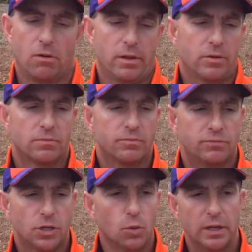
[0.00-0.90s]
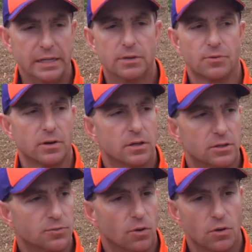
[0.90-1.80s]
No, they're totally different
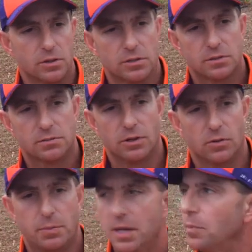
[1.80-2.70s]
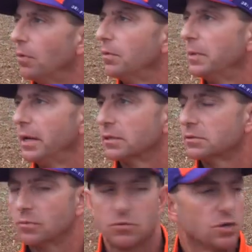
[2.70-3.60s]
as far as, people. I mean, I
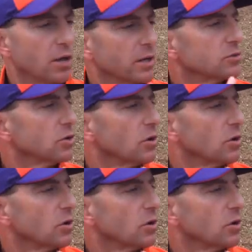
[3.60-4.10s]
was talking